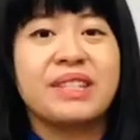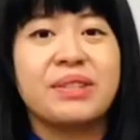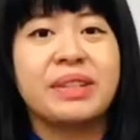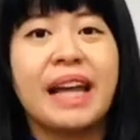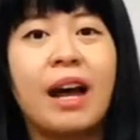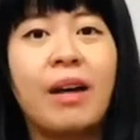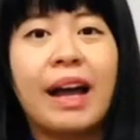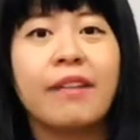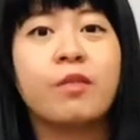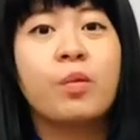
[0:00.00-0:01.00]
so now I
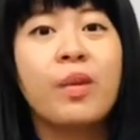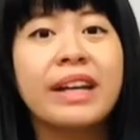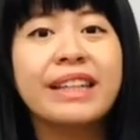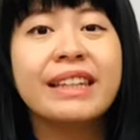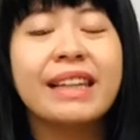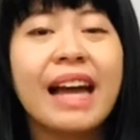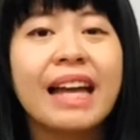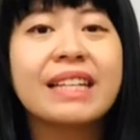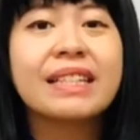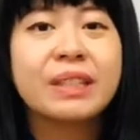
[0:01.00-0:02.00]
have one
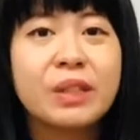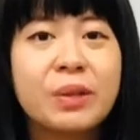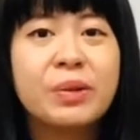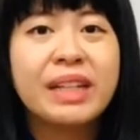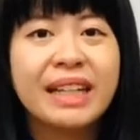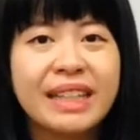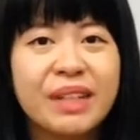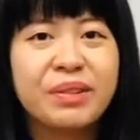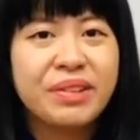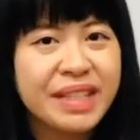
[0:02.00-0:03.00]
last Lunar
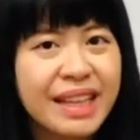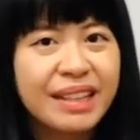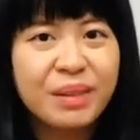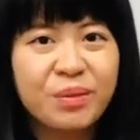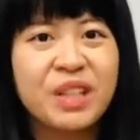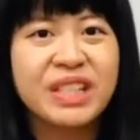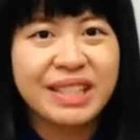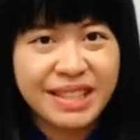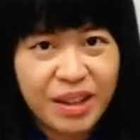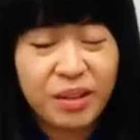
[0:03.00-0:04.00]
New Year
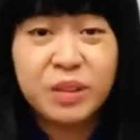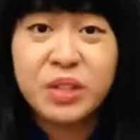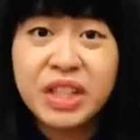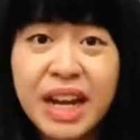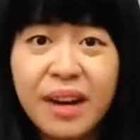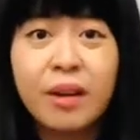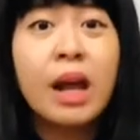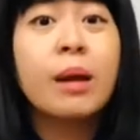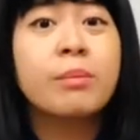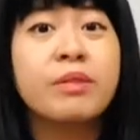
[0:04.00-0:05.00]
celebration song to share
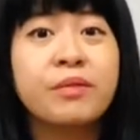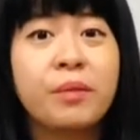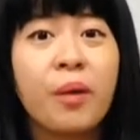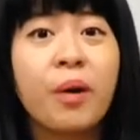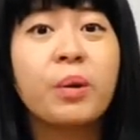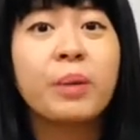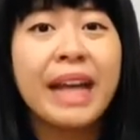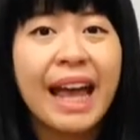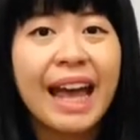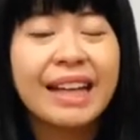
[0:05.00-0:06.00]
before
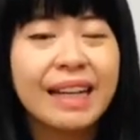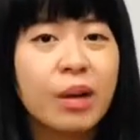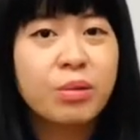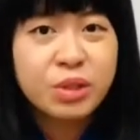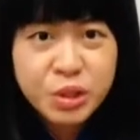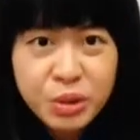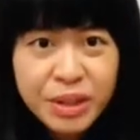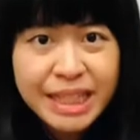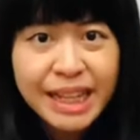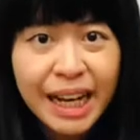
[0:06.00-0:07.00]
we end our
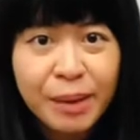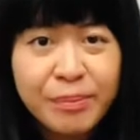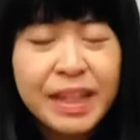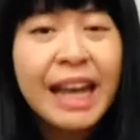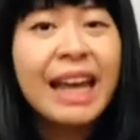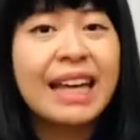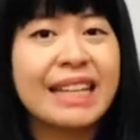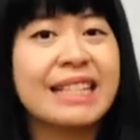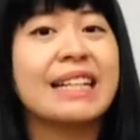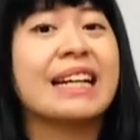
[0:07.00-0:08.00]
story time
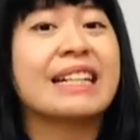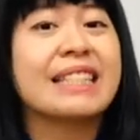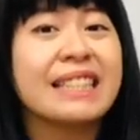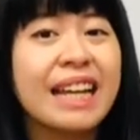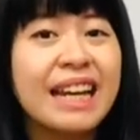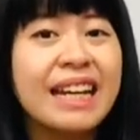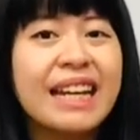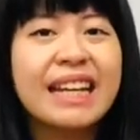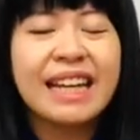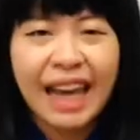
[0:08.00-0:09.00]
is an
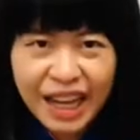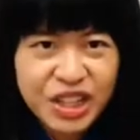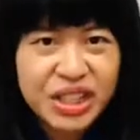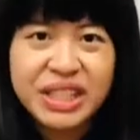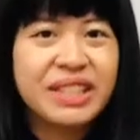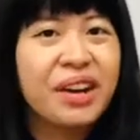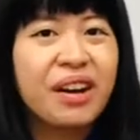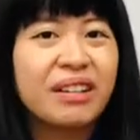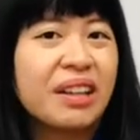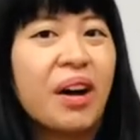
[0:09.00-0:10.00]
exciting action
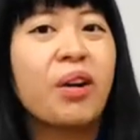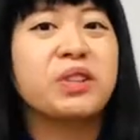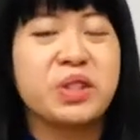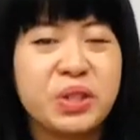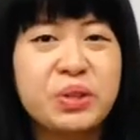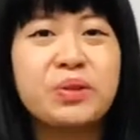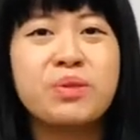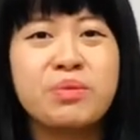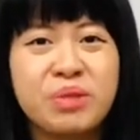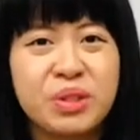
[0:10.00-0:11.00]
song called
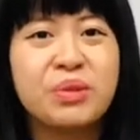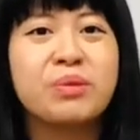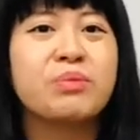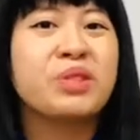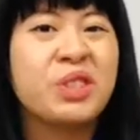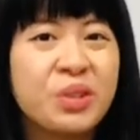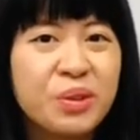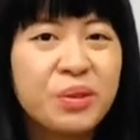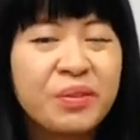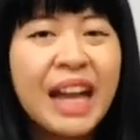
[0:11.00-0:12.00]
Zoom, Zoom,
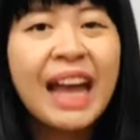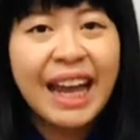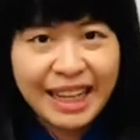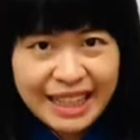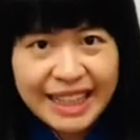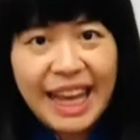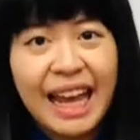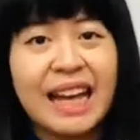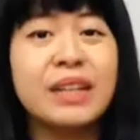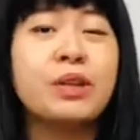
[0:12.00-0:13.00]
Zoom. And
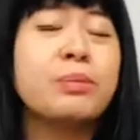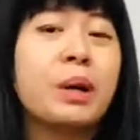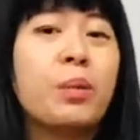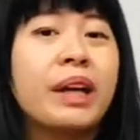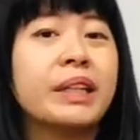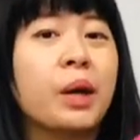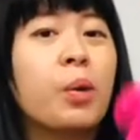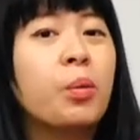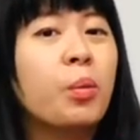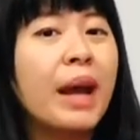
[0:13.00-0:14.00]
again, you might want to
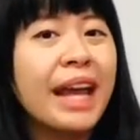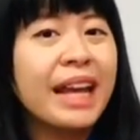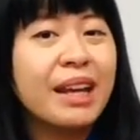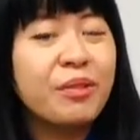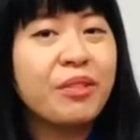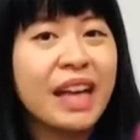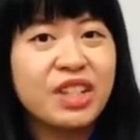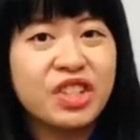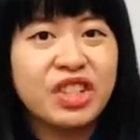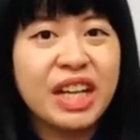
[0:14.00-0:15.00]
wave
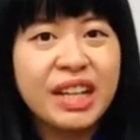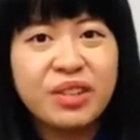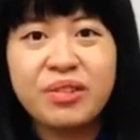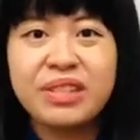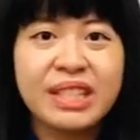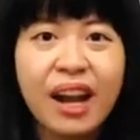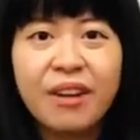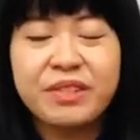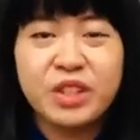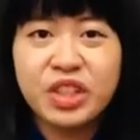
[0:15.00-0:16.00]
and shake your
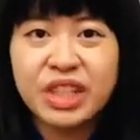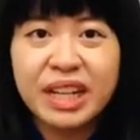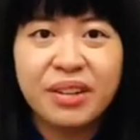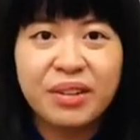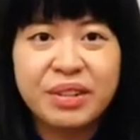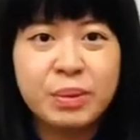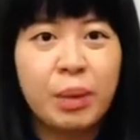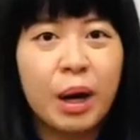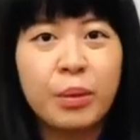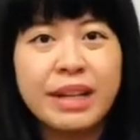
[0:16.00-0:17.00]
scarves and shakers
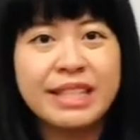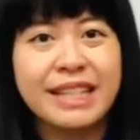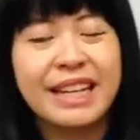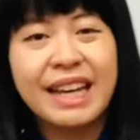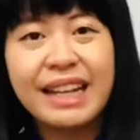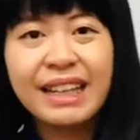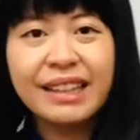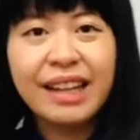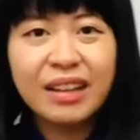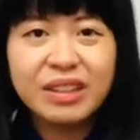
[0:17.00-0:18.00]
while we're singing
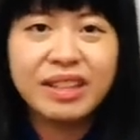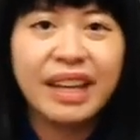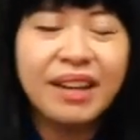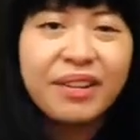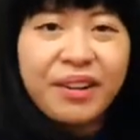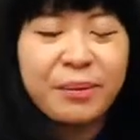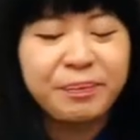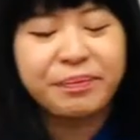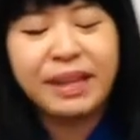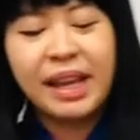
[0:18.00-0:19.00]
along together.
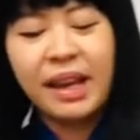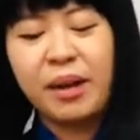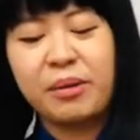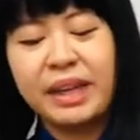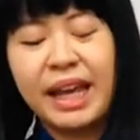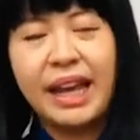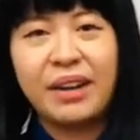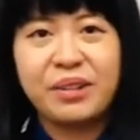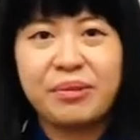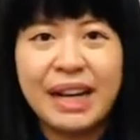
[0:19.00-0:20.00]
Okay, are
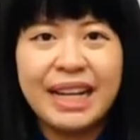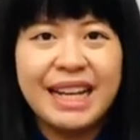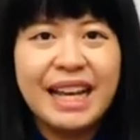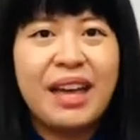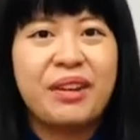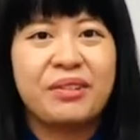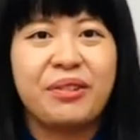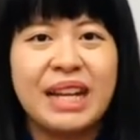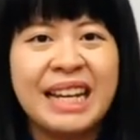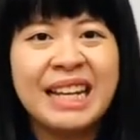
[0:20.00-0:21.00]
you ready?
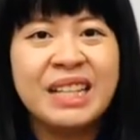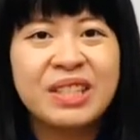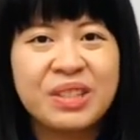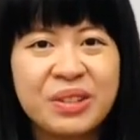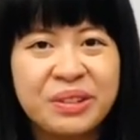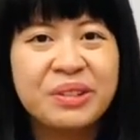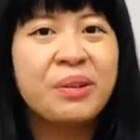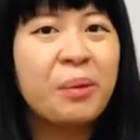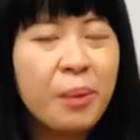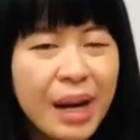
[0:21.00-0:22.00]
Three,
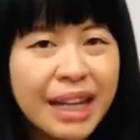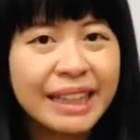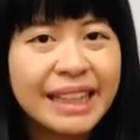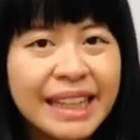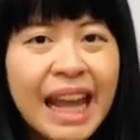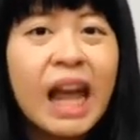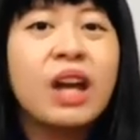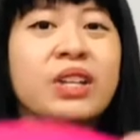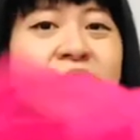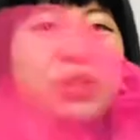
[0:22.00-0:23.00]
two, one.
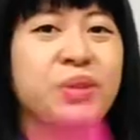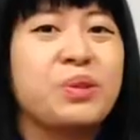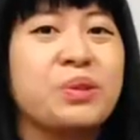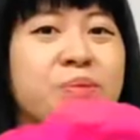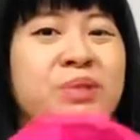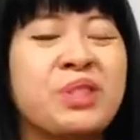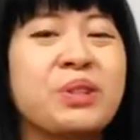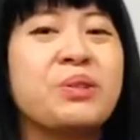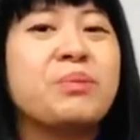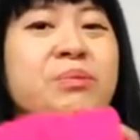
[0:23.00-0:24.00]
Zoom,
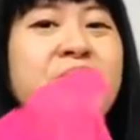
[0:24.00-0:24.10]
zoom,